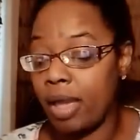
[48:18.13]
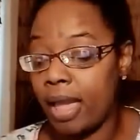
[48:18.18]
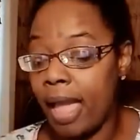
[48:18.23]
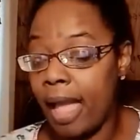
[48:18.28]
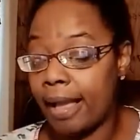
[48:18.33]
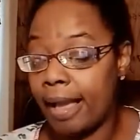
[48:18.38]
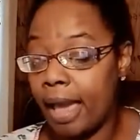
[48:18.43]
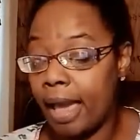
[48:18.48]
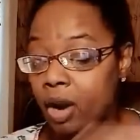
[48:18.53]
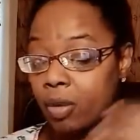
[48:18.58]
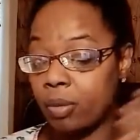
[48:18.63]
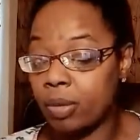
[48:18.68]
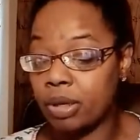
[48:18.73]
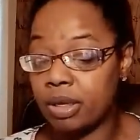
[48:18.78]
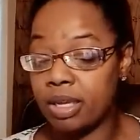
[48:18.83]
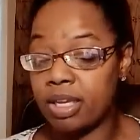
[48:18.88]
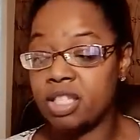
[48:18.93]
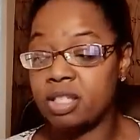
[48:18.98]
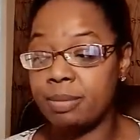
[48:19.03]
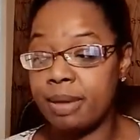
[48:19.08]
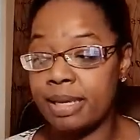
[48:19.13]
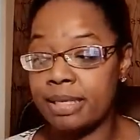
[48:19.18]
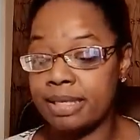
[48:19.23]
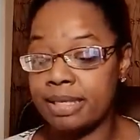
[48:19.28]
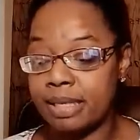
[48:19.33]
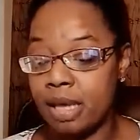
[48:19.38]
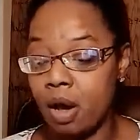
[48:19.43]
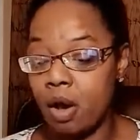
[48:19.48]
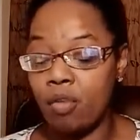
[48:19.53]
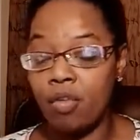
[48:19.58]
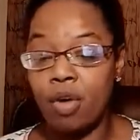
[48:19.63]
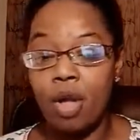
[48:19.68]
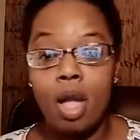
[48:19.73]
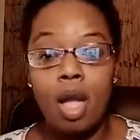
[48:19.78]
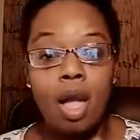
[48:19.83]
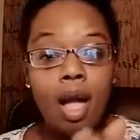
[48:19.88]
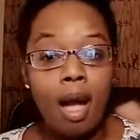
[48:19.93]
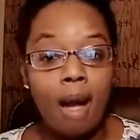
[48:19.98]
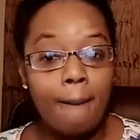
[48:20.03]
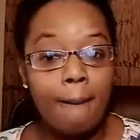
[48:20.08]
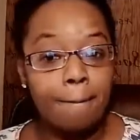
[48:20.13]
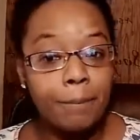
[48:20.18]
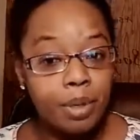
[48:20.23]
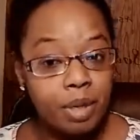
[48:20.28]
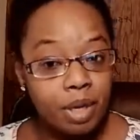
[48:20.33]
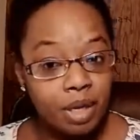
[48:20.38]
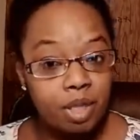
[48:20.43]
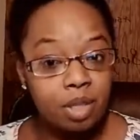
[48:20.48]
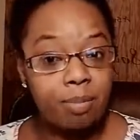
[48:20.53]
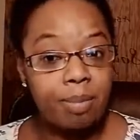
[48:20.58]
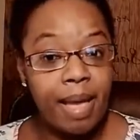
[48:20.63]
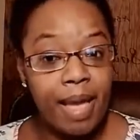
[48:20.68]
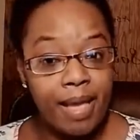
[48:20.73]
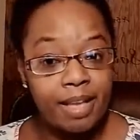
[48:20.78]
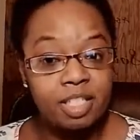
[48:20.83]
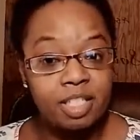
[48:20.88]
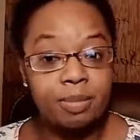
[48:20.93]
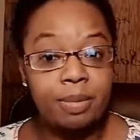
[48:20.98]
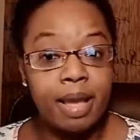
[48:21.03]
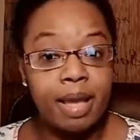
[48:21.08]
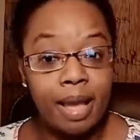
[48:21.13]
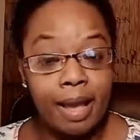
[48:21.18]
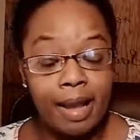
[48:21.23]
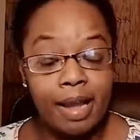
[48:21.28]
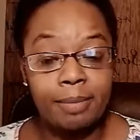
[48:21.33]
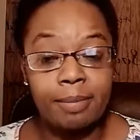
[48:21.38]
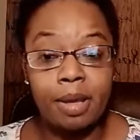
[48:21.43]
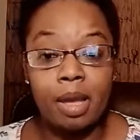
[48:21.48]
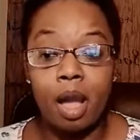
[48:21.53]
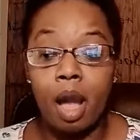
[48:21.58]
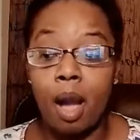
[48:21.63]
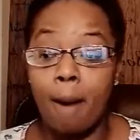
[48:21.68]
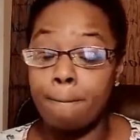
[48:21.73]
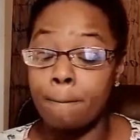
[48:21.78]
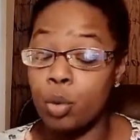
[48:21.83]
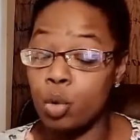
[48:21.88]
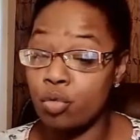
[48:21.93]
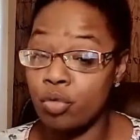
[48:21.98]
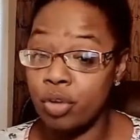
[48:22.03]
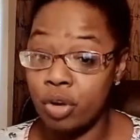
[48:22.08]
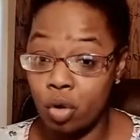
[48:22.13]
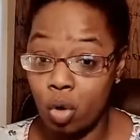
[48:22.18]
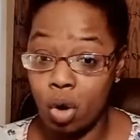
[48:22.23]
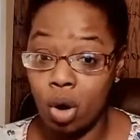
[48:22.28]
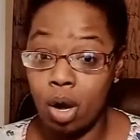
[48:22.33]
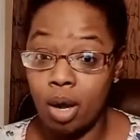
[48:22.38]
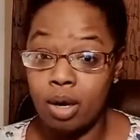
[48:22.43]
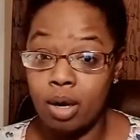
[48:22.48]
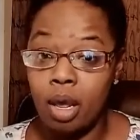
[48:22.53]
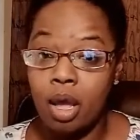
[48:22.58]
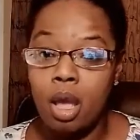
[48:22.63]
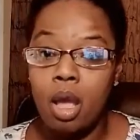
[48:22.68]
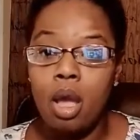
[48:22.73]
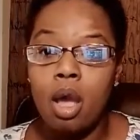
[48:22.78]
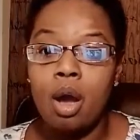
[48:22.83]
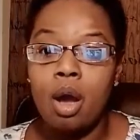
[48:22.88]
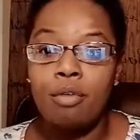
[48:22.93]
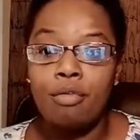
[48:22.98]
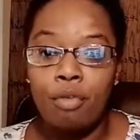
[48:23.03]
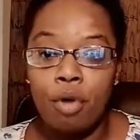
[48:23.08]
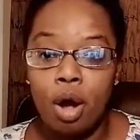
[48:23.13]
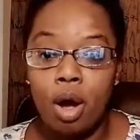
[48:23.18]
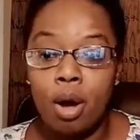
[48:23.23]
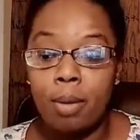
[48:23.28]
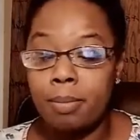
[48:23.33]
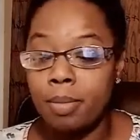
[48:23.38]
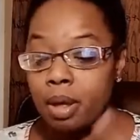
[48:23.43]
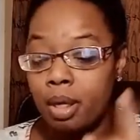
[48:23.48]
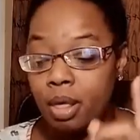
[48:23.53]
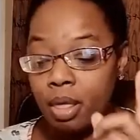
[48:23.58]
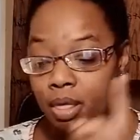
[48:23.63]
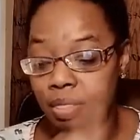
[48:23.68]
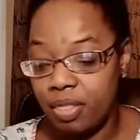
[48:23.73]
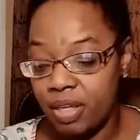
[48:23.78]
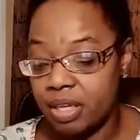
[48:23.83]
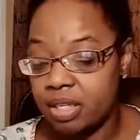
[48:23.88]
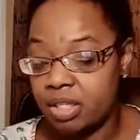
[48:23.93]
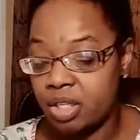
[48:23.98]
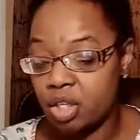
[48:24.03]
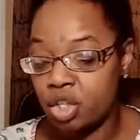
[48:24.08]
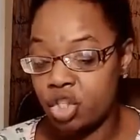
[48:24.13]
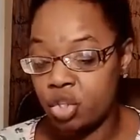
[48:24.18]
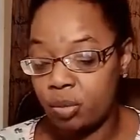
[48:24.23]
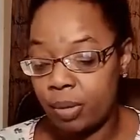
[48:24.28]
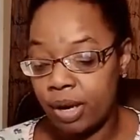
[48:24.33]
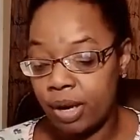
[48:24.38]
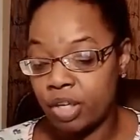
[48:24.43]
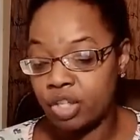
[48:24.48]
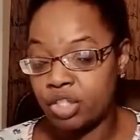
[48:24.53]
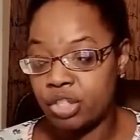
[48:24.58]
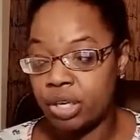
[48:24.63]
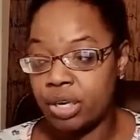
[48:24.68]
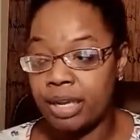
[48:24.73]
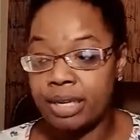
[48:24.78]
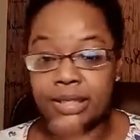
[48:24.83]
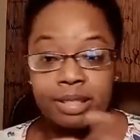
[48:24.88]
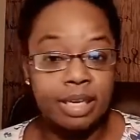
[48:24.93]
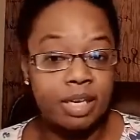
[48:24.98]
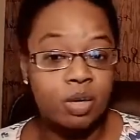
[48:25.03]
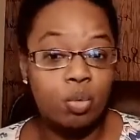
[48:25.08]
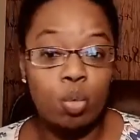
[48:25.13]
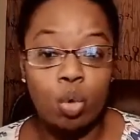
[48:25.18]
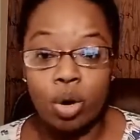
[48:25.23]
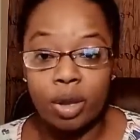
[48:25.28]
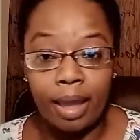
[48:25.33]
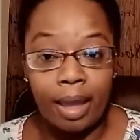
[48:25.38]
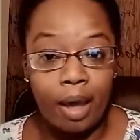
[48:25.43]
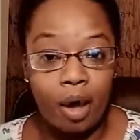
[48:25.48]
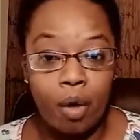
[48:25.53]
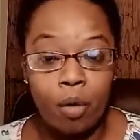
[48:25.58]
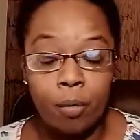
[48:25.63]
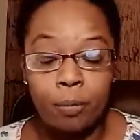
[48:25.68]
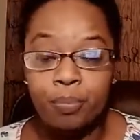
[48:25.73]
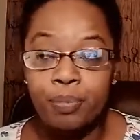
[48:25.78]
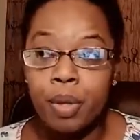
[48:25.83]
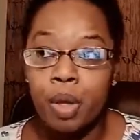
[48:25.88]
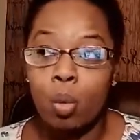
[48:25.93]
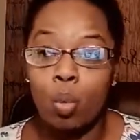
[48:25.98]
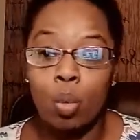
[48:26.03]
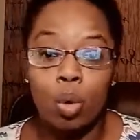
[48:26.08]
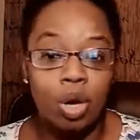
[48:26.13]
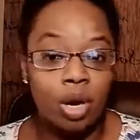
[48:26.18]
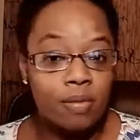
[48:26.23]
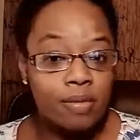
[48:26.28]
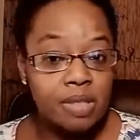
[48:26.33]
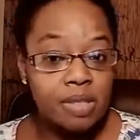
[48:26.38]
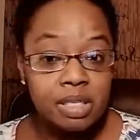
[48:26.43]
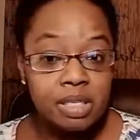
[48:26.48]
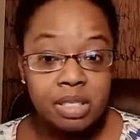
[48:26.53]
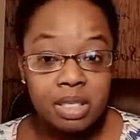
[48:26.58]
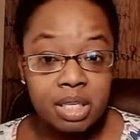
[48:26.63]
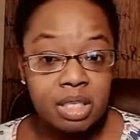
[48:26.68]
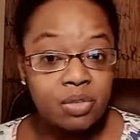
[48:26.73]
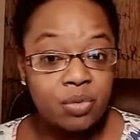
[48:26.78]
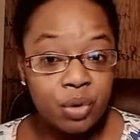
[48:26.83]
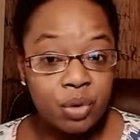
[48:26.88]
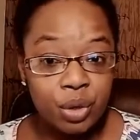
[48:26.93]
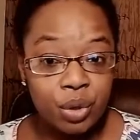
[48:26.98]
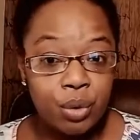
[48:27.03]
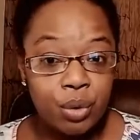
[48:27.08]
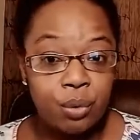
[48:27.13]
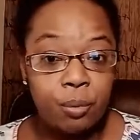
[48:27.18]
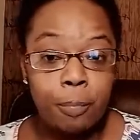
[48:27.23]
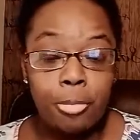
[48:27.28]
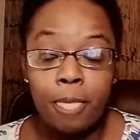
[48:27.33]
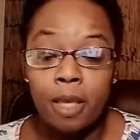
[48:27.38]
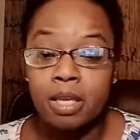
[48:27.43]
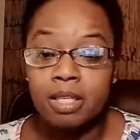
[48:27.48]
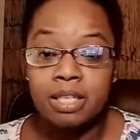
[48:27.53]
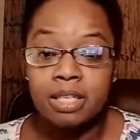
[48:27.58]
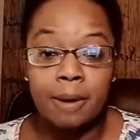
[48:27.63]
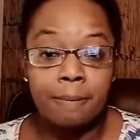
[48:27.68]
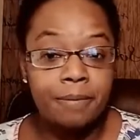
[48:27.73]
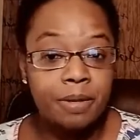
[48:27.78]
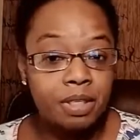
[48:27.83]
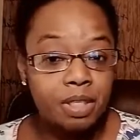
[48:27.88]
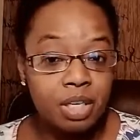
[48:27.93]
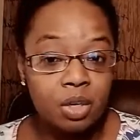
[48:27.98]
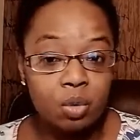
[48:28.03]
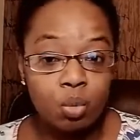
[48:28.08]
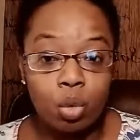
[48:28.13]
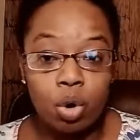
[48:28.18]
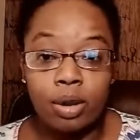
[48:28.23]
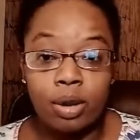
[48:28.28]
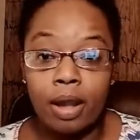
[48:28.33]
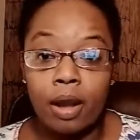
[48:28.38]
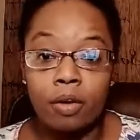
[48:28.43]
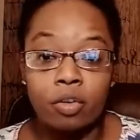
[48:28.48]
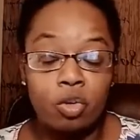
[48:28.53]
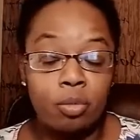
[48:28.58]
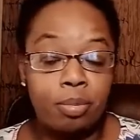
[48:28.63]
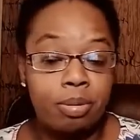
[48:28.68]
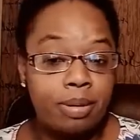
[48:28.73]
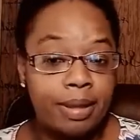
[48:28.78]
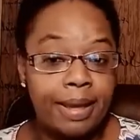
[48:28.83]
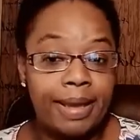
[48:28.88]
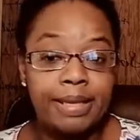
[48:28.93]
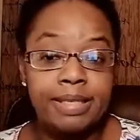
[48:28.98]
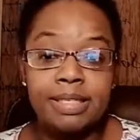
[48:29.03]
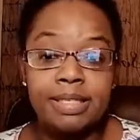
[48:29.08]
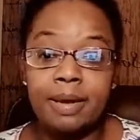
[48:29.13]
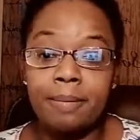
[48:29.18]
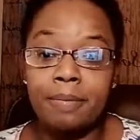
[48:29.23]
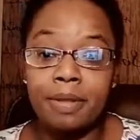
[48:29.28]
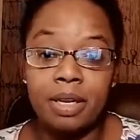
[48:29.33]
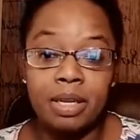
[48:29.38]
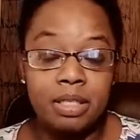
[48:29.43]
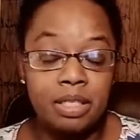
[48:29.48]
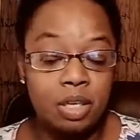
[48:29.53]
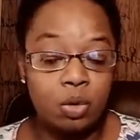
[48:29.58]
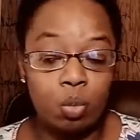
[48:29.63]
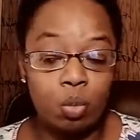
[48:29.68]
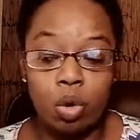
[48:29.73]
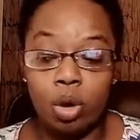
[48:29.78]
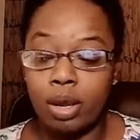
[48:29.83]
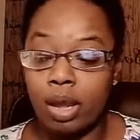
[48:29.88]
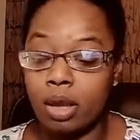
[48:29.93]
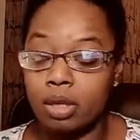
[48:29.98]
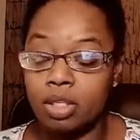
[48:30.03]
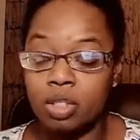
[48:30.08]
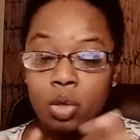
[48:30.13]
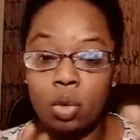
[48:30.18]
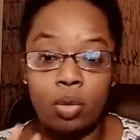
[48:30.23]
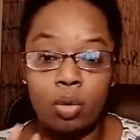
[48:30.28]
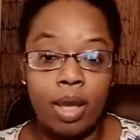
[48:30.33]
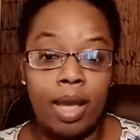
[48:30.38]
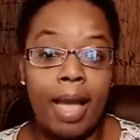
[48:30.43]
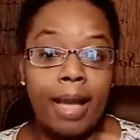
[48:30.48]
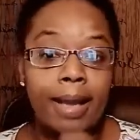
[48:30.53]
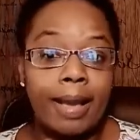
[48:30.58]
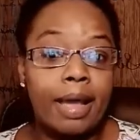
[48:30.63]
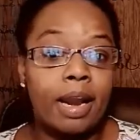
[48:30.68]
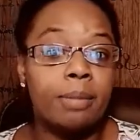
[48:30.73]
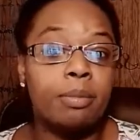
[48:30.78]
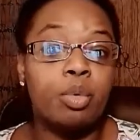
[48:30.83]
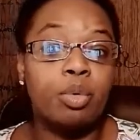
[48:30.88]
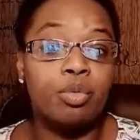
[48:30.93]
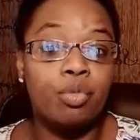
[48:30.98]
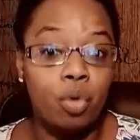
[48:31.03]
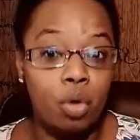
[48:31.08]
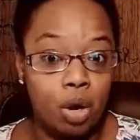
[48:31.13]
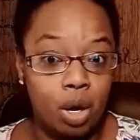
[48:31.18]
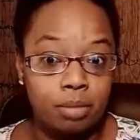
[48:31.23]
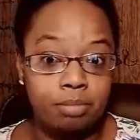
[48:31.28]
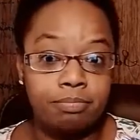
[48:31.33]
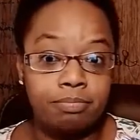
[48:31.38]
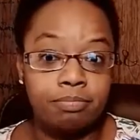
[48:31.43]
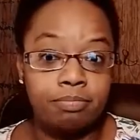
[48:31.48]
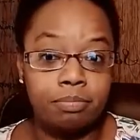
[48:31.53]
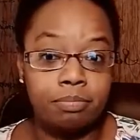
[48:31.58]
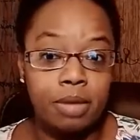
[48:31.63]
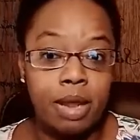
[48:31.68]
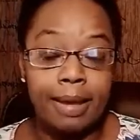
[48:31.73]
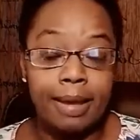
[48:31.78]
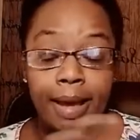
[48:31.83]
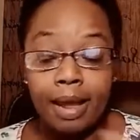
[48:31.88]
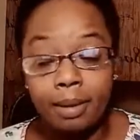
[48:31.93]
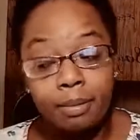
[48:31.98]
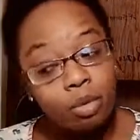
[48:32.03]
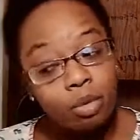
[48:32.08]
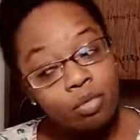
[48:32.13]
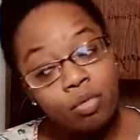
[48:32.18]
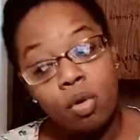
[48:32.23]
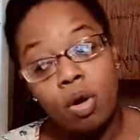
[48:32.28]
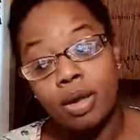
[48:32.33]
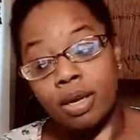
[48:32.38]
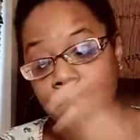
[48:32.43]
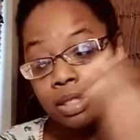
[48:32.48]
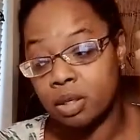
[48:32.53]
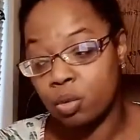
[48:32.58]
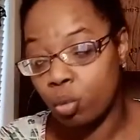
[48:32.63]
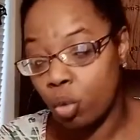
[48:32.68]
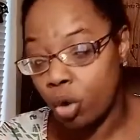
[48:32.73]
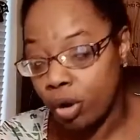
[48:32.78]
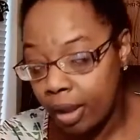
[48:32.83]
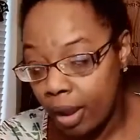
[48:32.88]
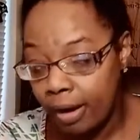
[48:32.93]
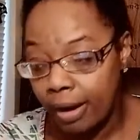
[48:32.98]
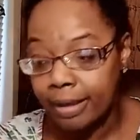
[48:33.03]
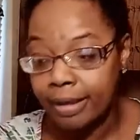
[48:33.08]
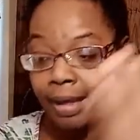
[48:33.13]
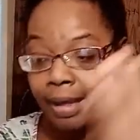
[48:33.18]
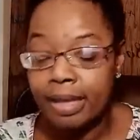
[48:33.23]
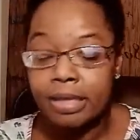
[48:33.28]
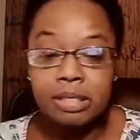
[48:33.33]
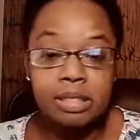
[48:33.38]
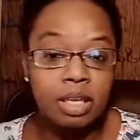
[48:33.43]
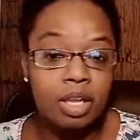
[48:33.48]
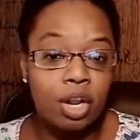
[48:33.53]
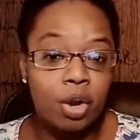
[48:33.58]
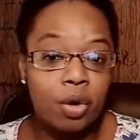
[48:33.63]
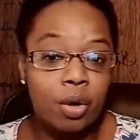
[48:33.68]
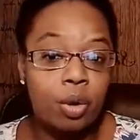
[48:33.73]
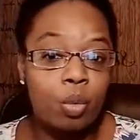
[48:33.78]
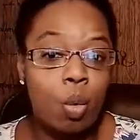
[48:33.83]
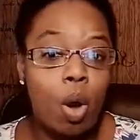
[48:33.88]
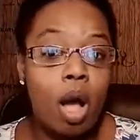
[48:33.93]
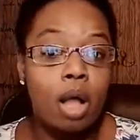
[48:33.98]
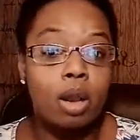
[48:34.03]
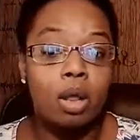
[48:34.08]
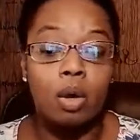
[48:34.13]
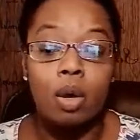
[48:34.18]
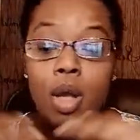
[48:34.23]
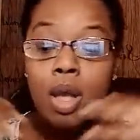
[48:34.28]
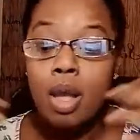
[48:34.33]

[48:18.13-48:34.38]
I got to release myself. I'm putting the past behind me. I'm moving on from this situation. It didn't work out. Whatever this is for you, something didn't work out. You planned something, it didn't work out. So, okay, I got to move on. I got to move on. It didn't work out. I can't sit here and wallow.